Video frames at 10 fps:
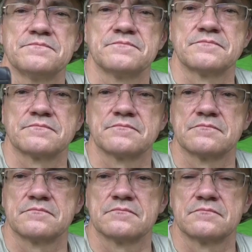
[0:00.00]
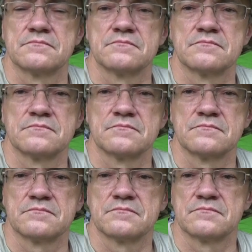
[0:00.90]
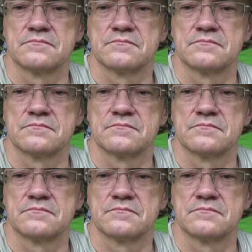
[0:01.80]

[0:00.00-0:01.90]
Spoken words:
Nothing is said.